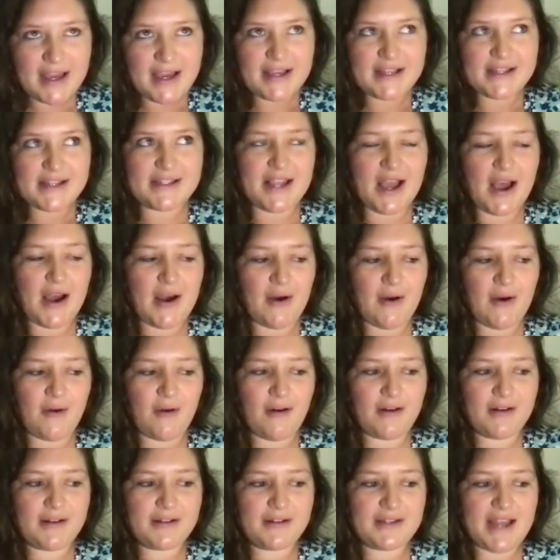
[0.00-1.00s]

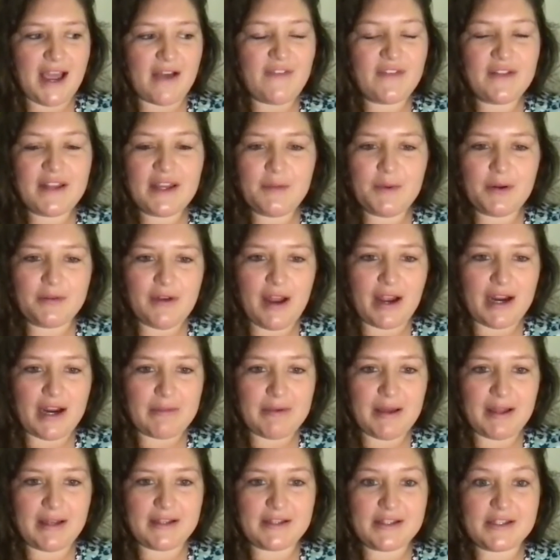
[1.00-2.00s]
So definitely would
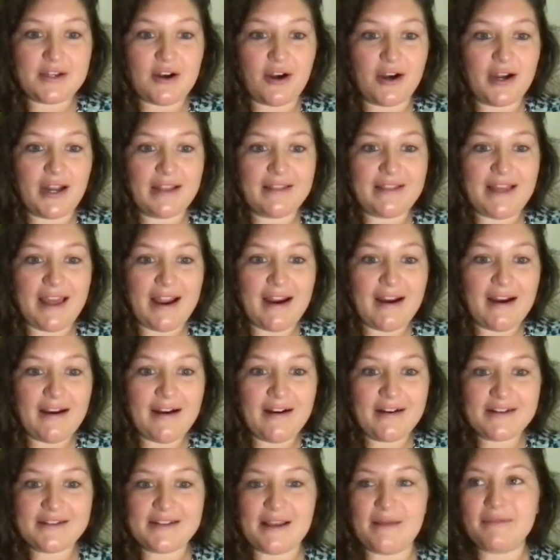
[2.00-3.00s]
recommend starting
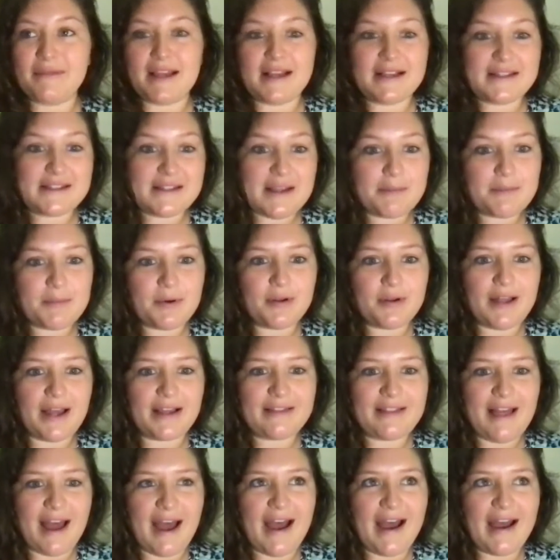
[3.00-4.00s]
there, something simple
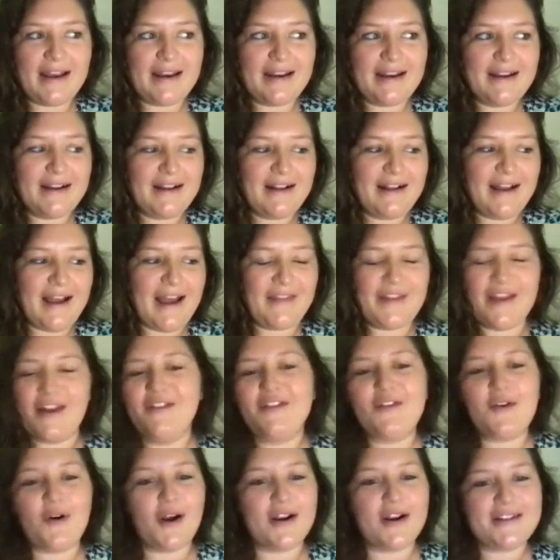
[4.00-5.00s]
like that. And then,
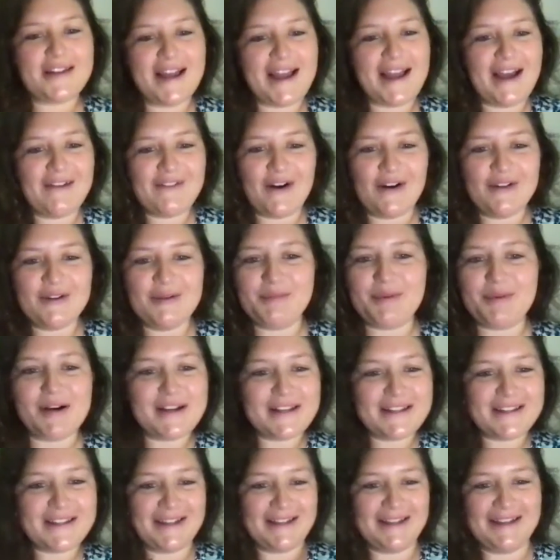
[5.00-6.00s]
of course, I have all the
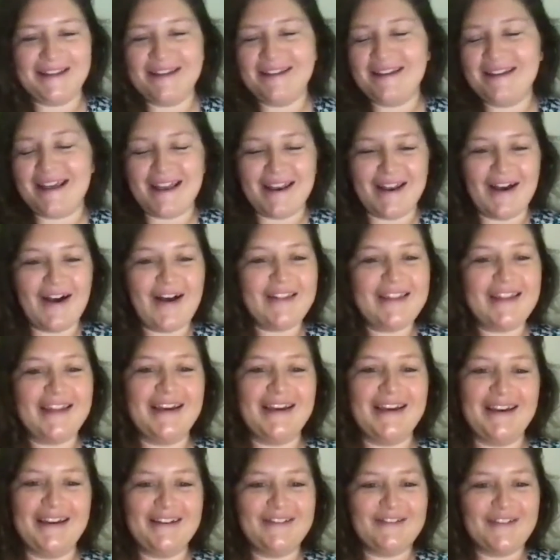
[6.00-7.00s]
books and all
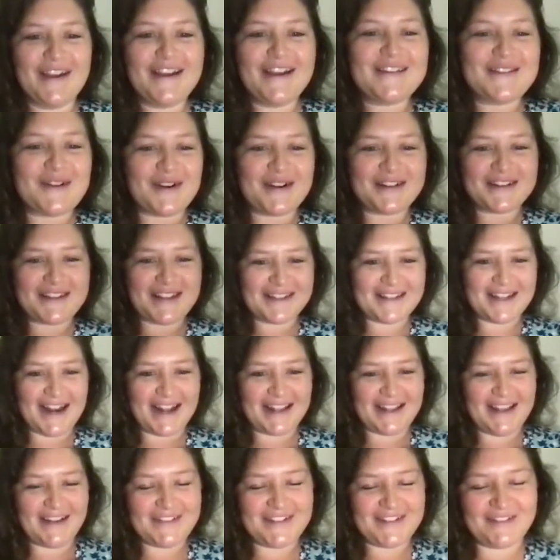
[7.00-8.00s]
the resources that I
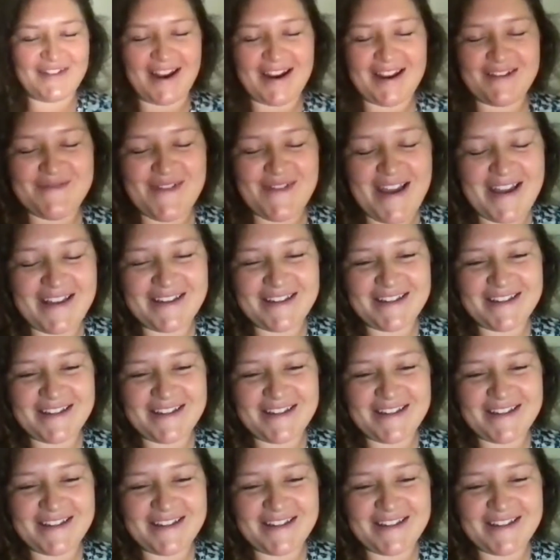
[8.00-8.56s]
love to recommend.